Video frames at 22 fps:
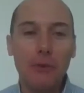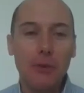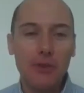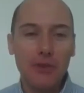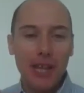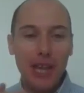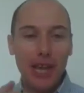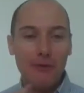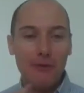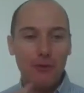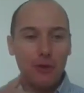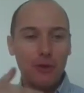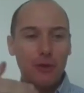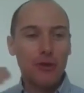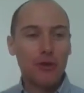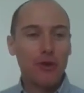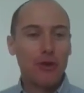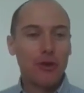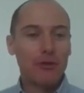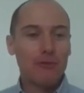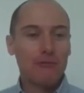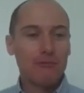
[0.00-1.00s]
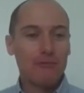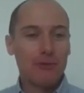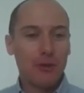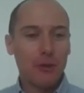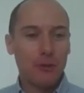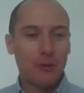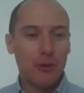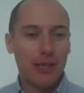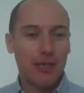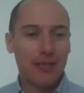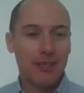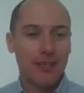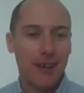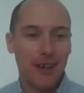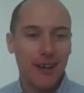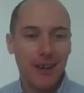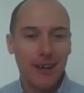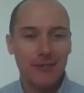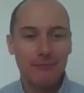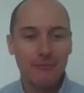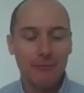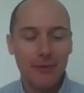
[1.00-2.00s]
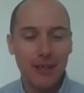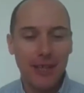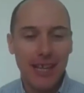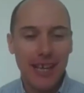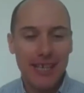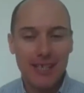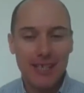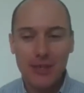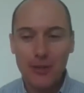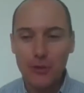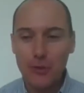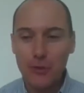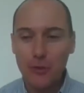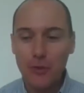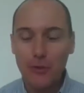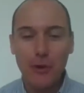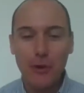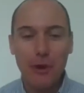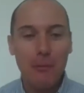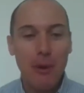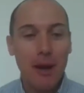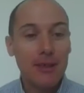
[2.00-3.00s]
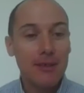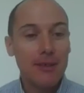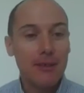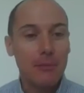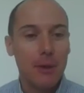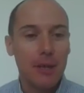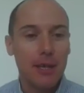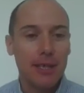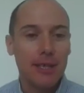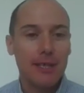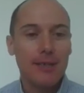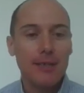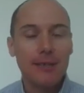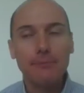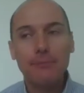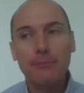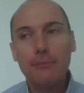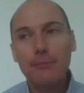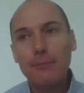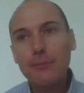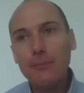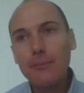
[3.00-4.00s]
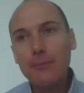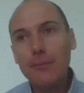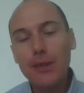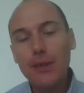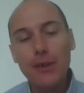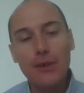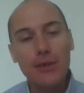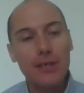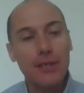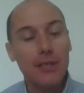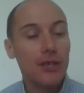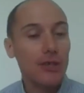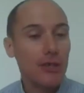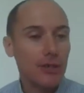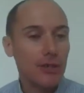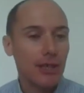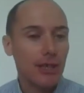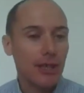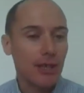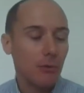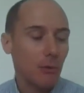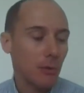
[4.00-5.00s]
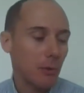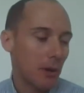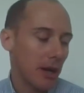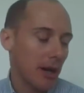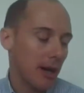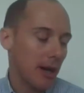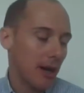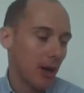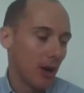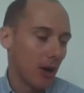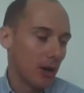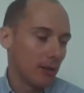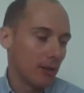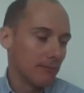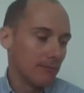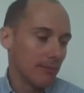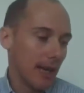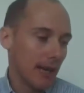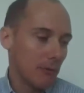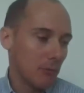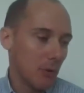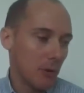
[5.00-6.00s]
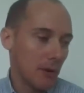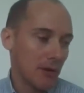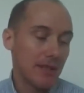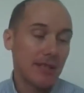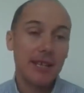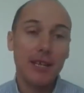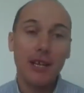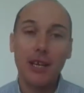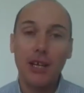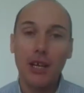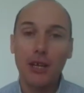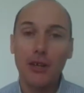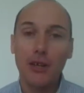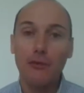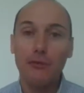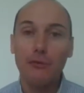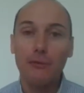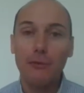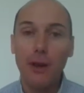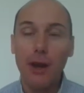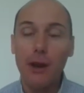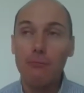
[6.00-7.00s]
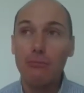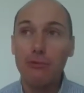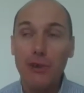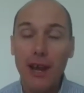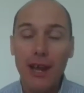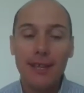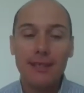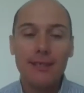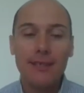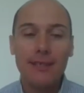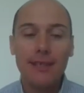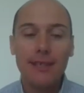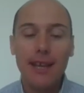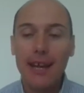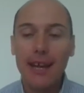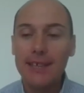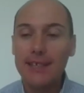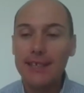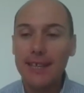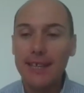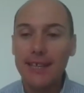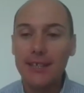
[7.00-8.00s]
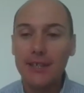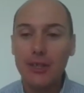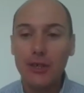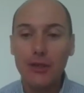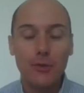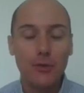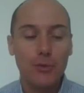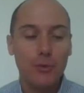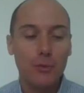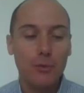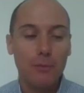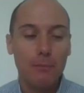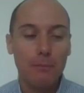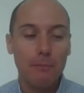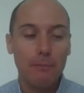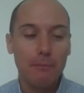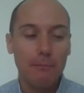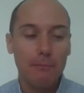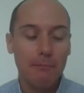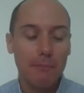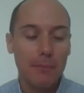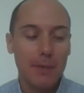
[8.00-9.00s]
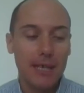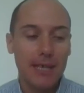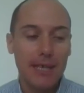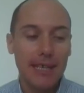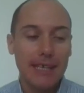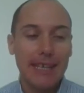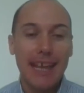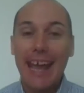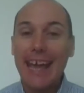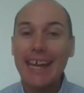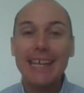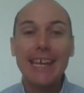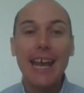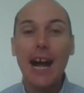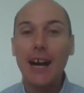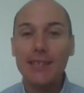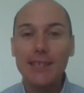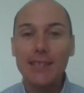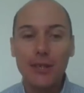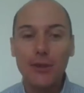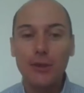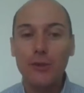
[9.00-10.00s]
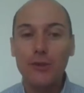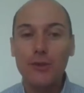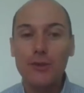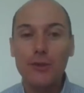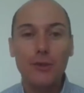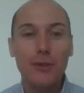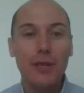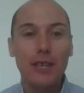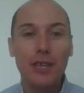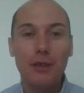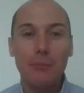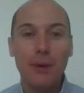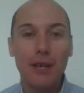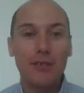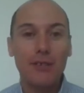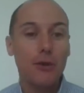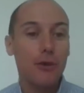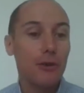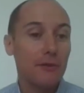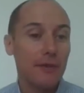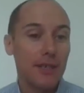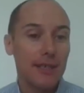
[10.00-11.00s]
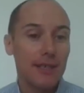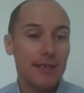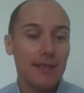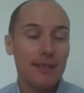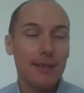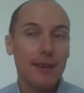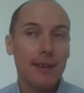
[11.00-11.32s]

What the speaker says: was an evolution during the last 2-3 months about it, because initially we were seeing a lot of brands asking not to be in any articles talking about COVID.